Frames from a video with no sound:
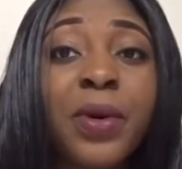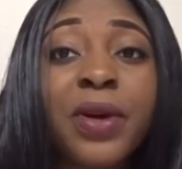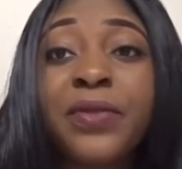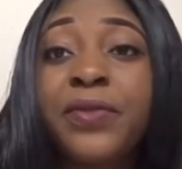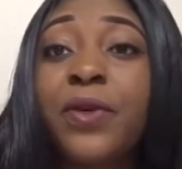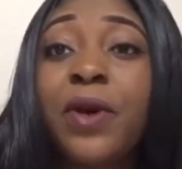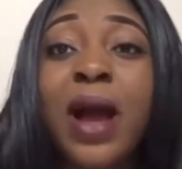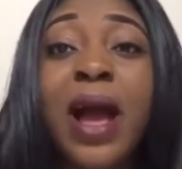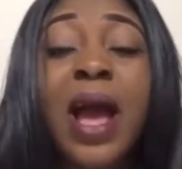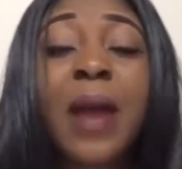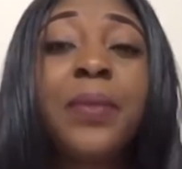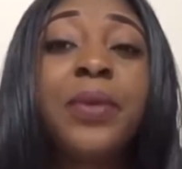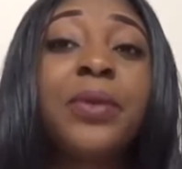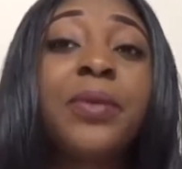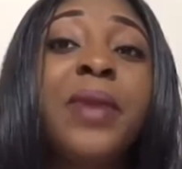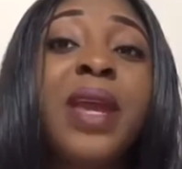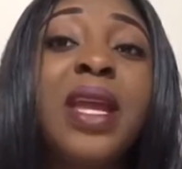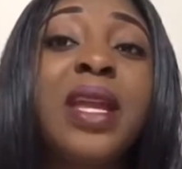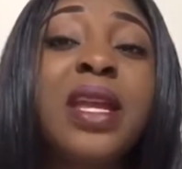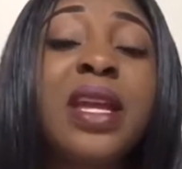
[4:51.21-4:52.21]
But for
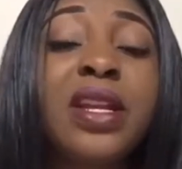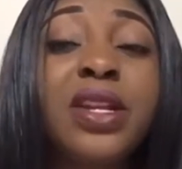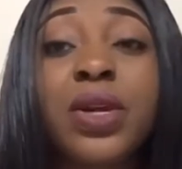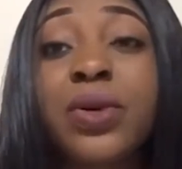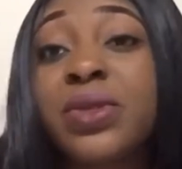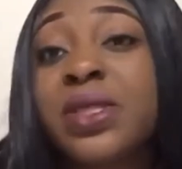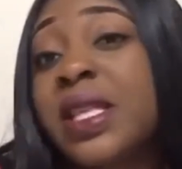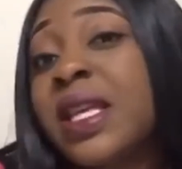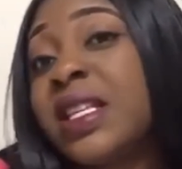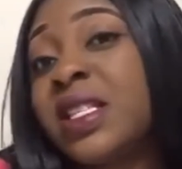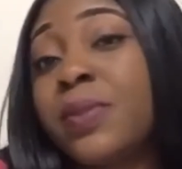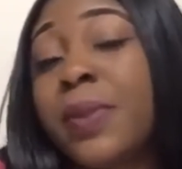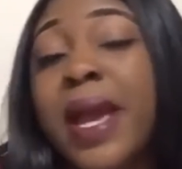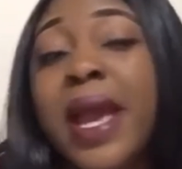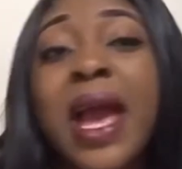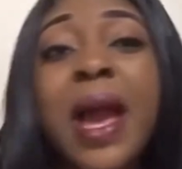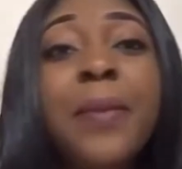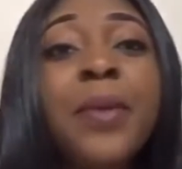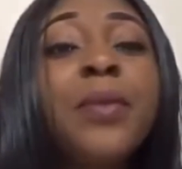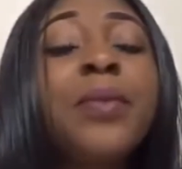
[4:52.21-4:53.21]
hypomania, those things may
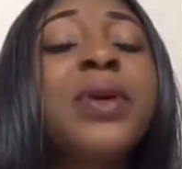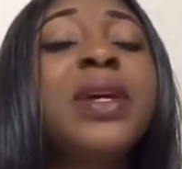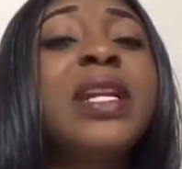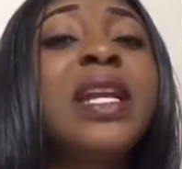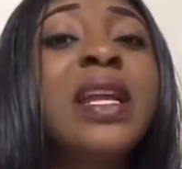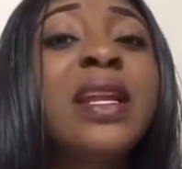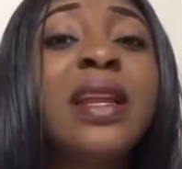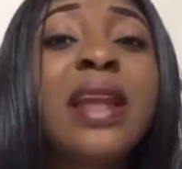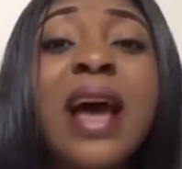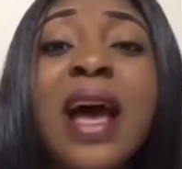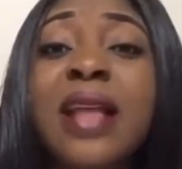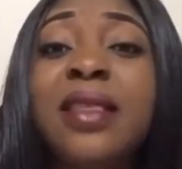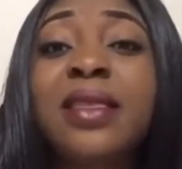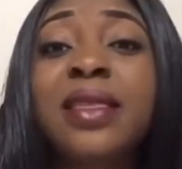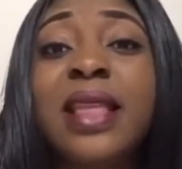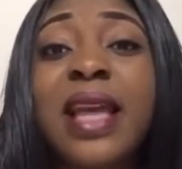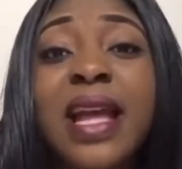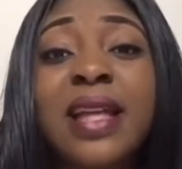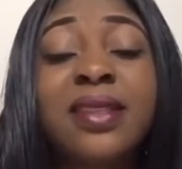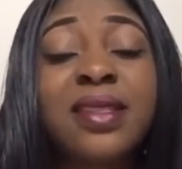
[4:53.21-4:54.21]
happen, but they're
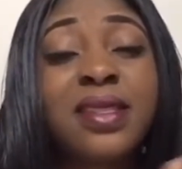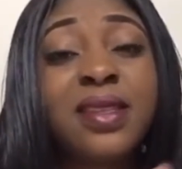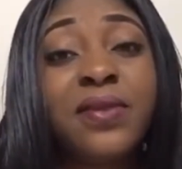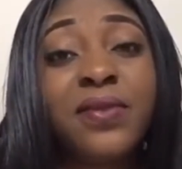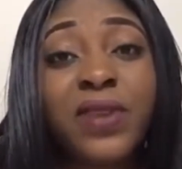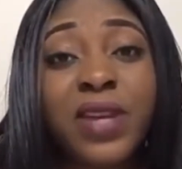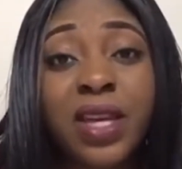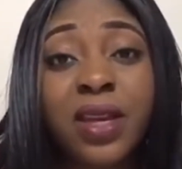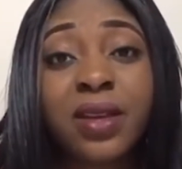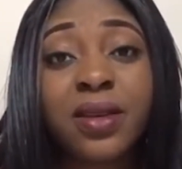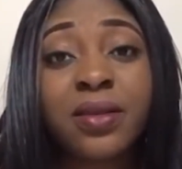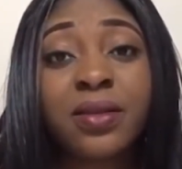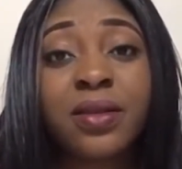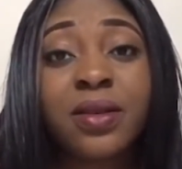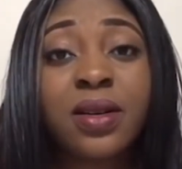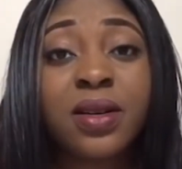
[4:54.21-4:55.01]
not that severe.